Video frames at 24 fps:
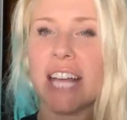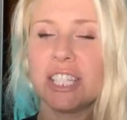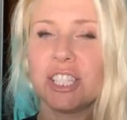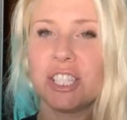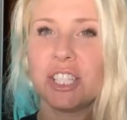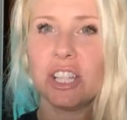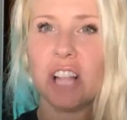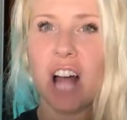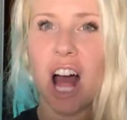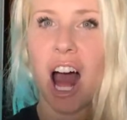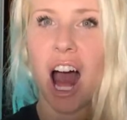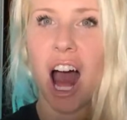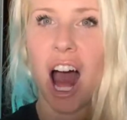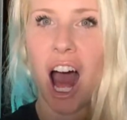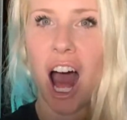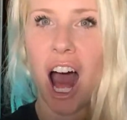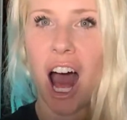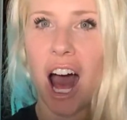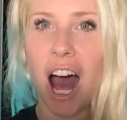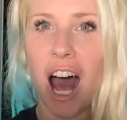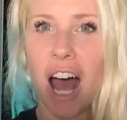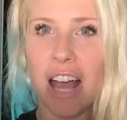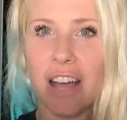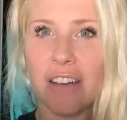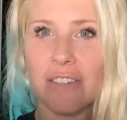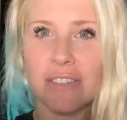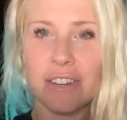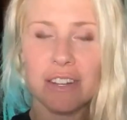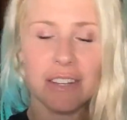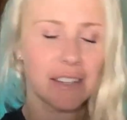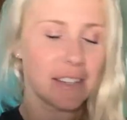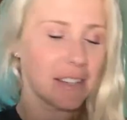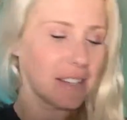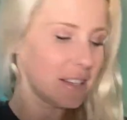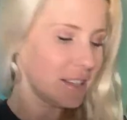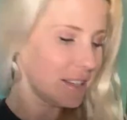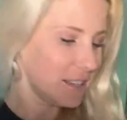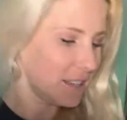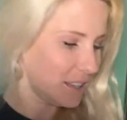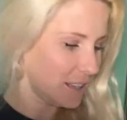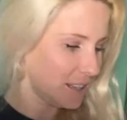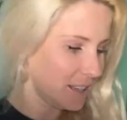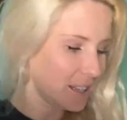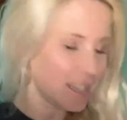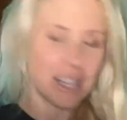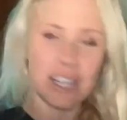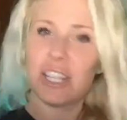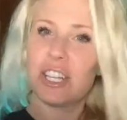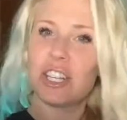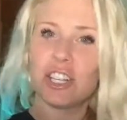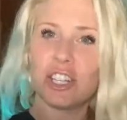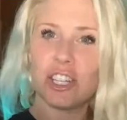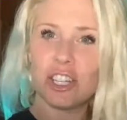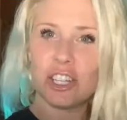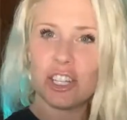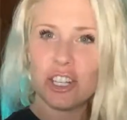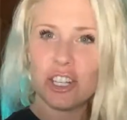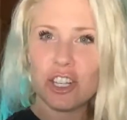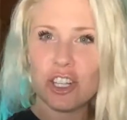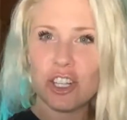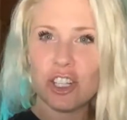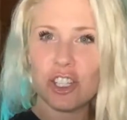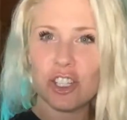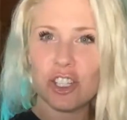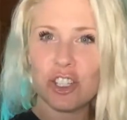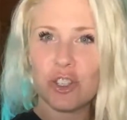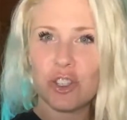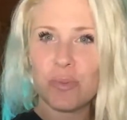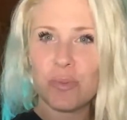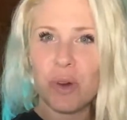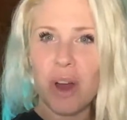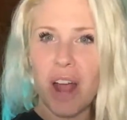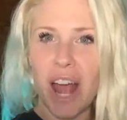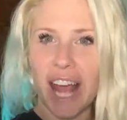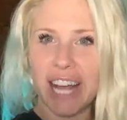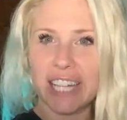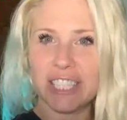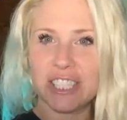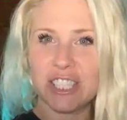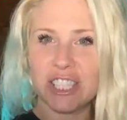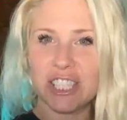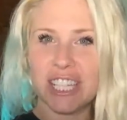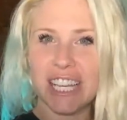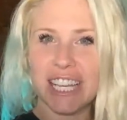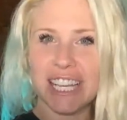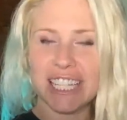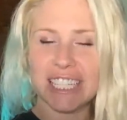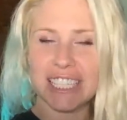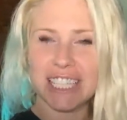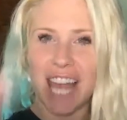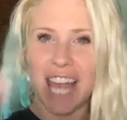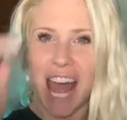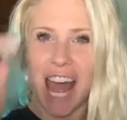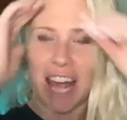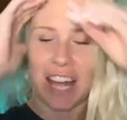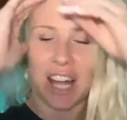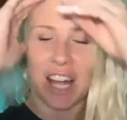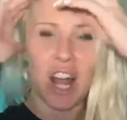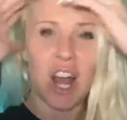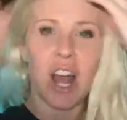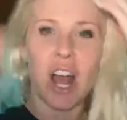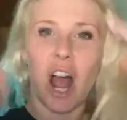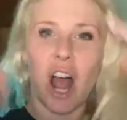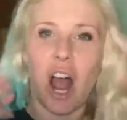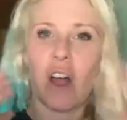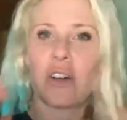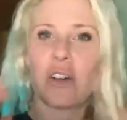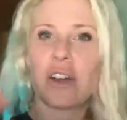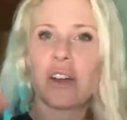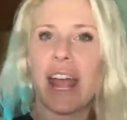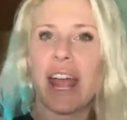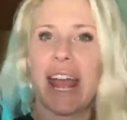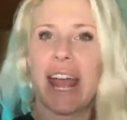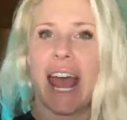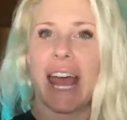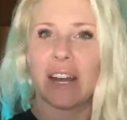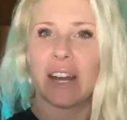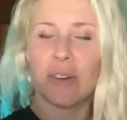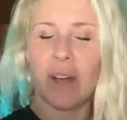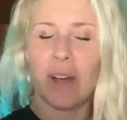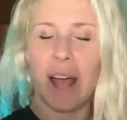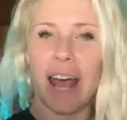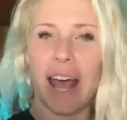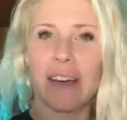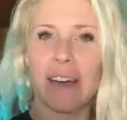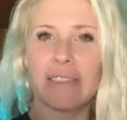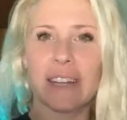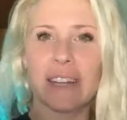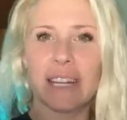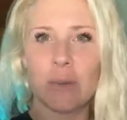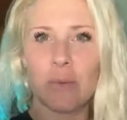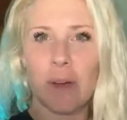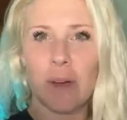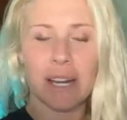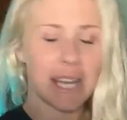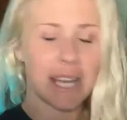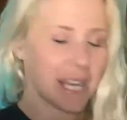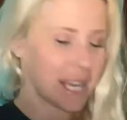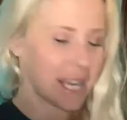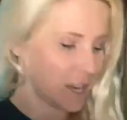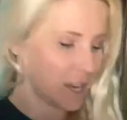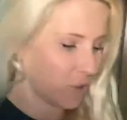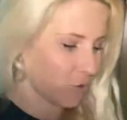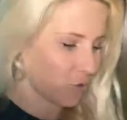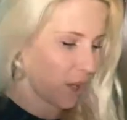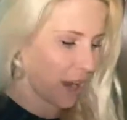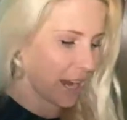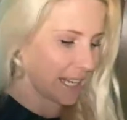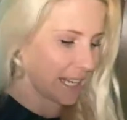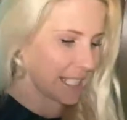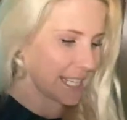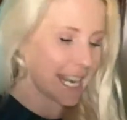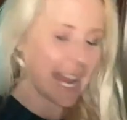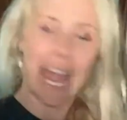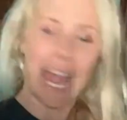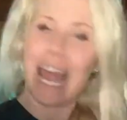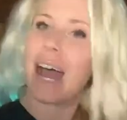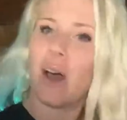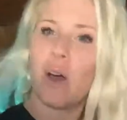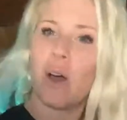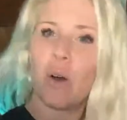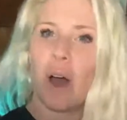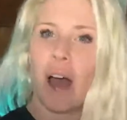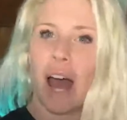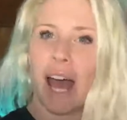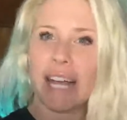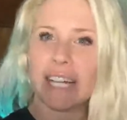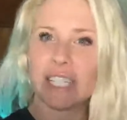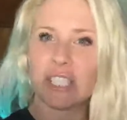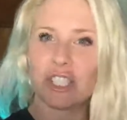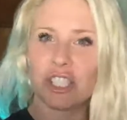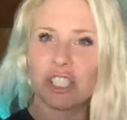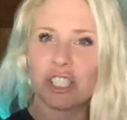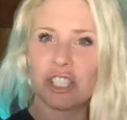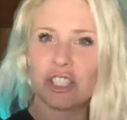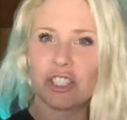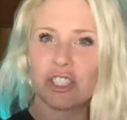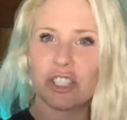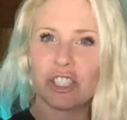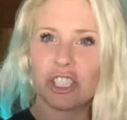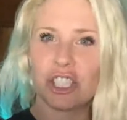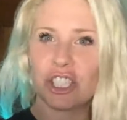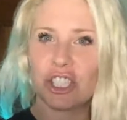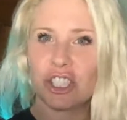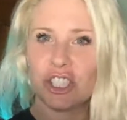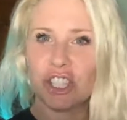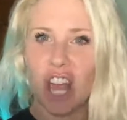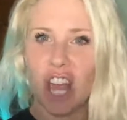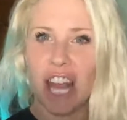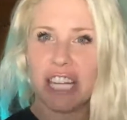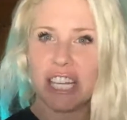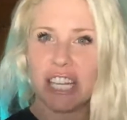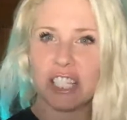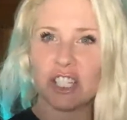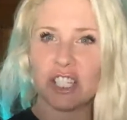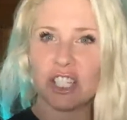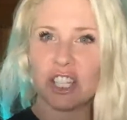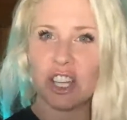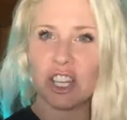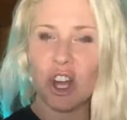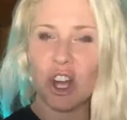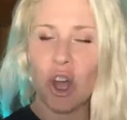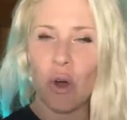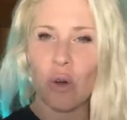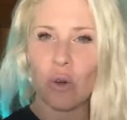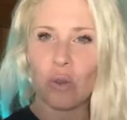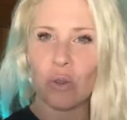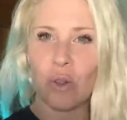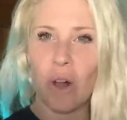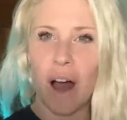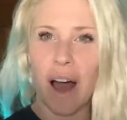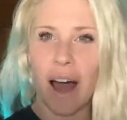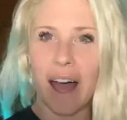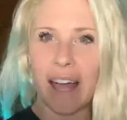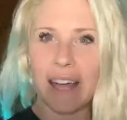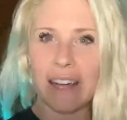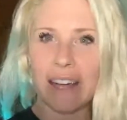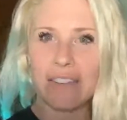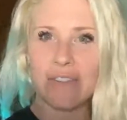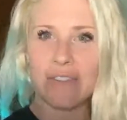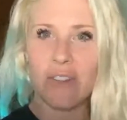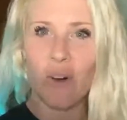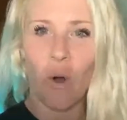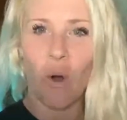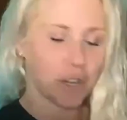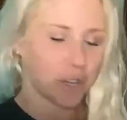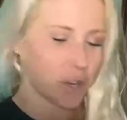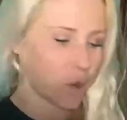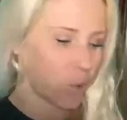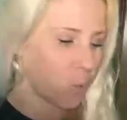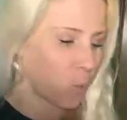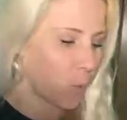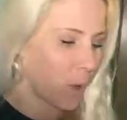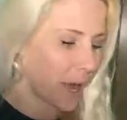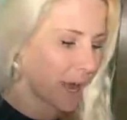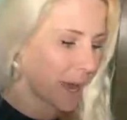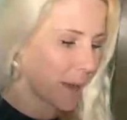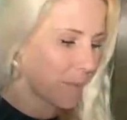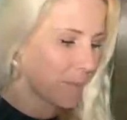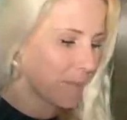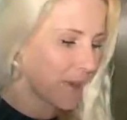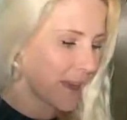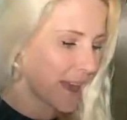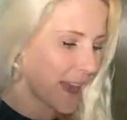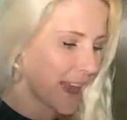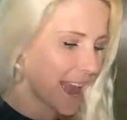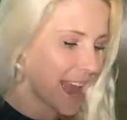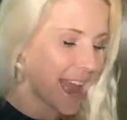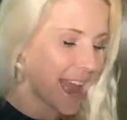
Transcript: Surprise live. Surprise sneak attack. All right, I don't have anyone in right now. I just decided to go live on a whim